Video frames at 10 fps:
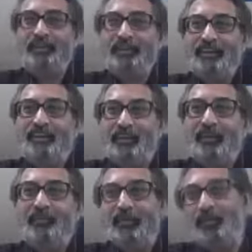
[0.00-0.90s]
It's all
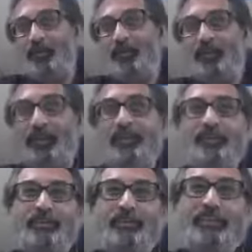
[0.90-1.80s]
about good faith.
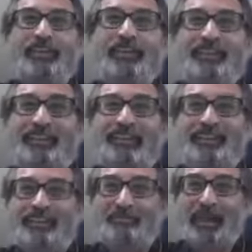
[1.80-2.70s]
That
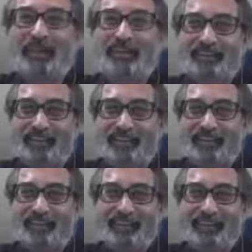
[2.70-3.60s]
was there.
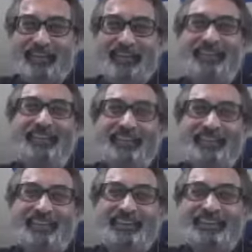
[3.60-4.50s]

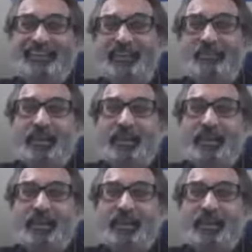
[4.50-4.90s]
Someone.